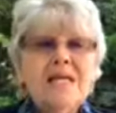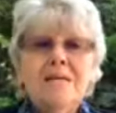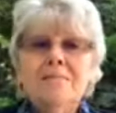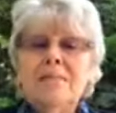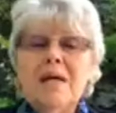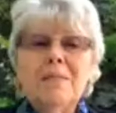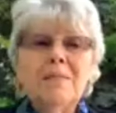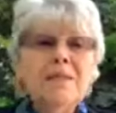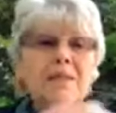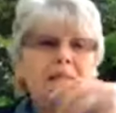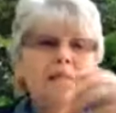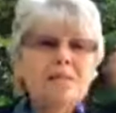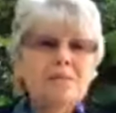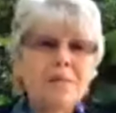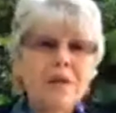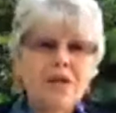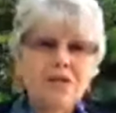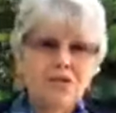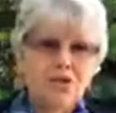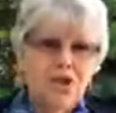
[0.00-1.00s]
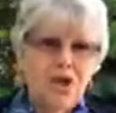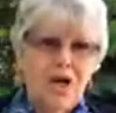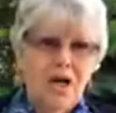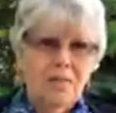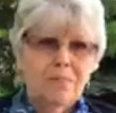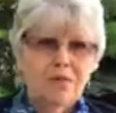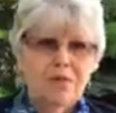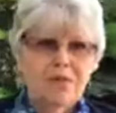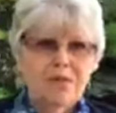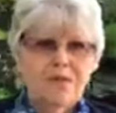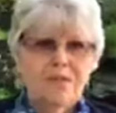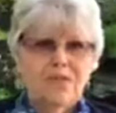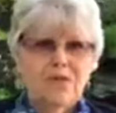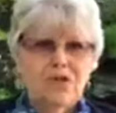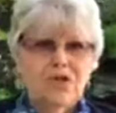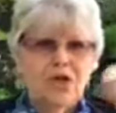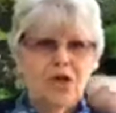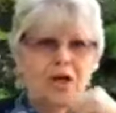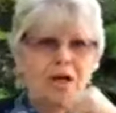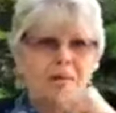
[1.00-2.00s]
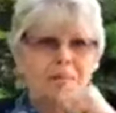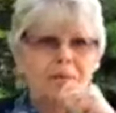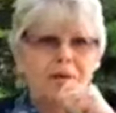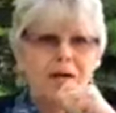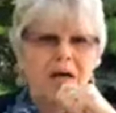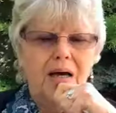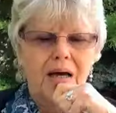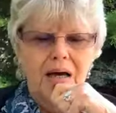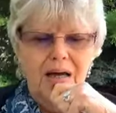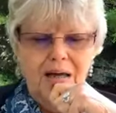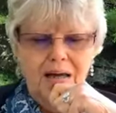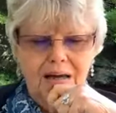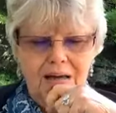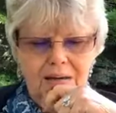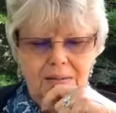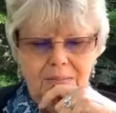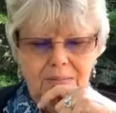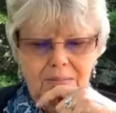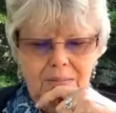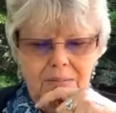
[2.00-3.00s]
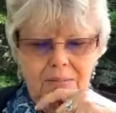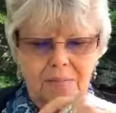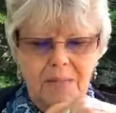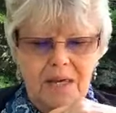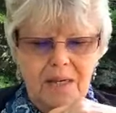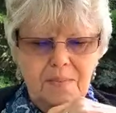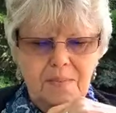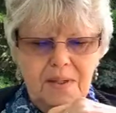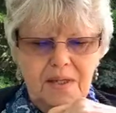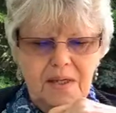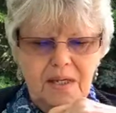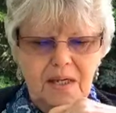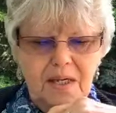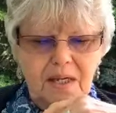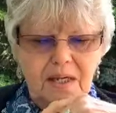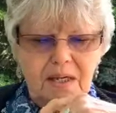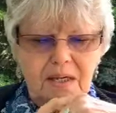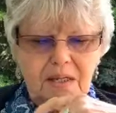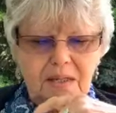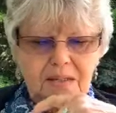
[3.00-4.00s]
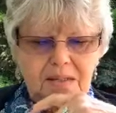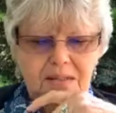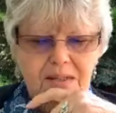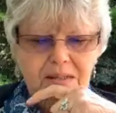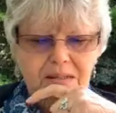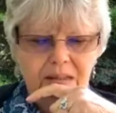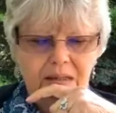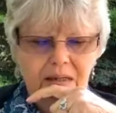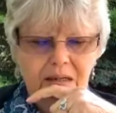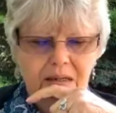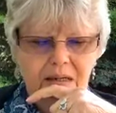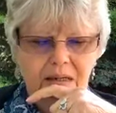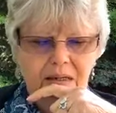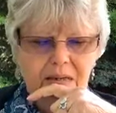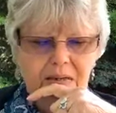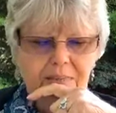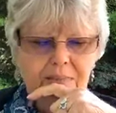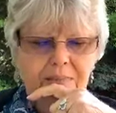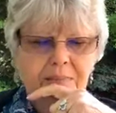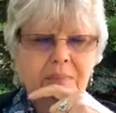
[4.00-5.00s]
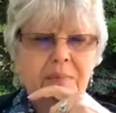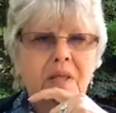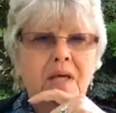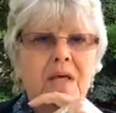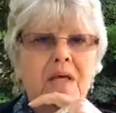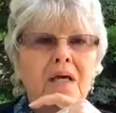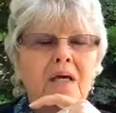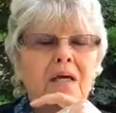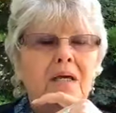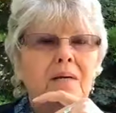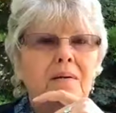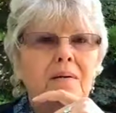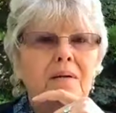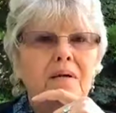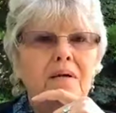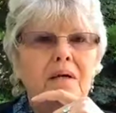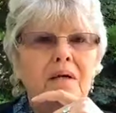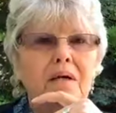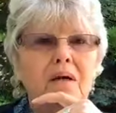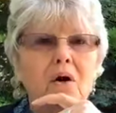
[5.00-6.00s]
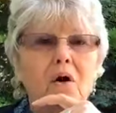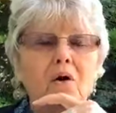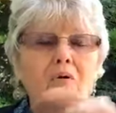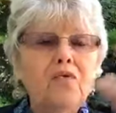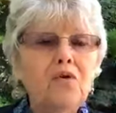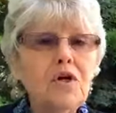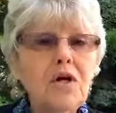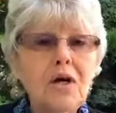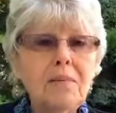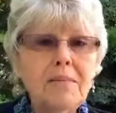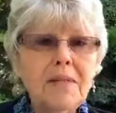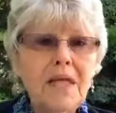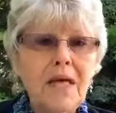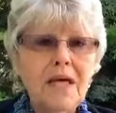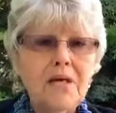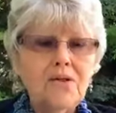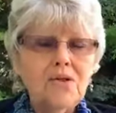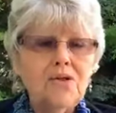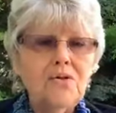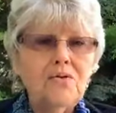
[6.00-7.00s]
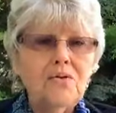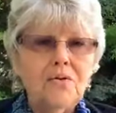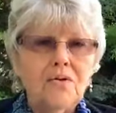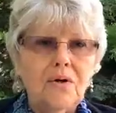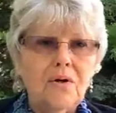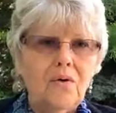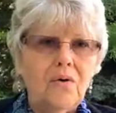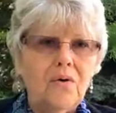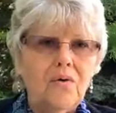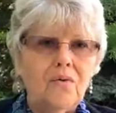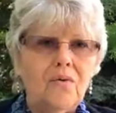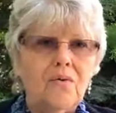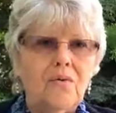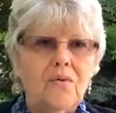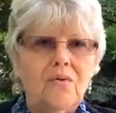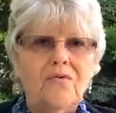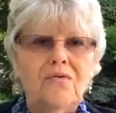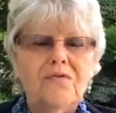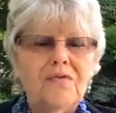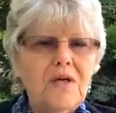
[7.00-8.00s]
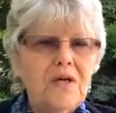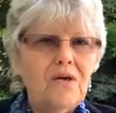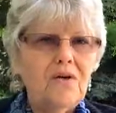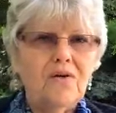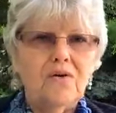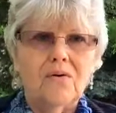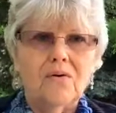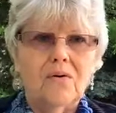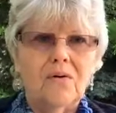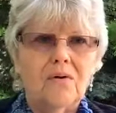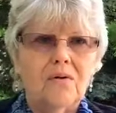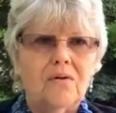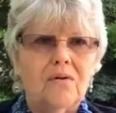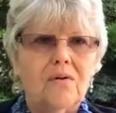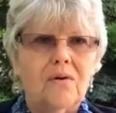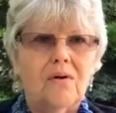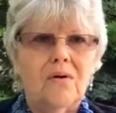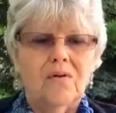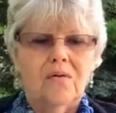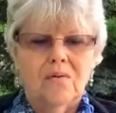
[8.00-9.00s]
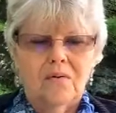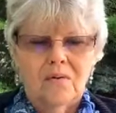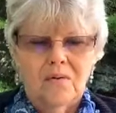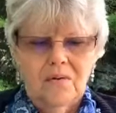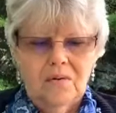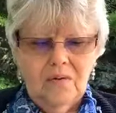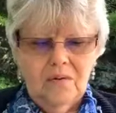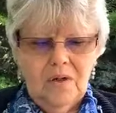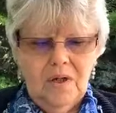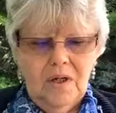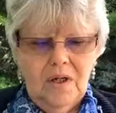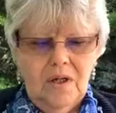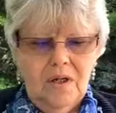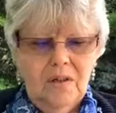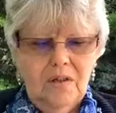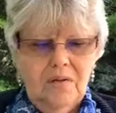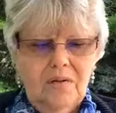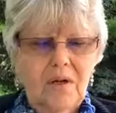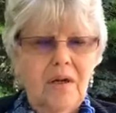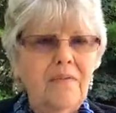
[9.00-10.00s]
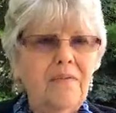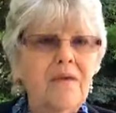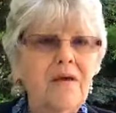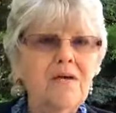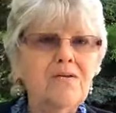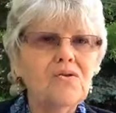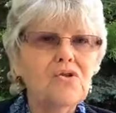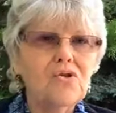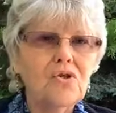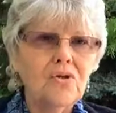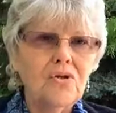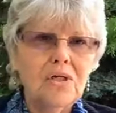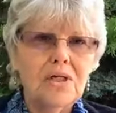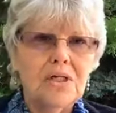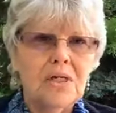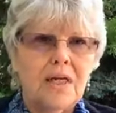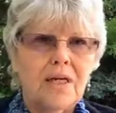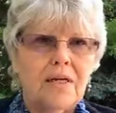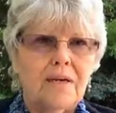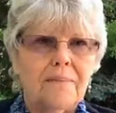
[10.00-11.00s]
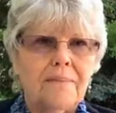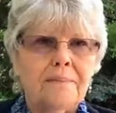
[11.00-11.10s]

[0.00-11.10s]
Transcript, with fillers: maybe it's a better job or a different job. Um, maybe it's uh, overcoming attitude or fear or, or uh, the uncertainty.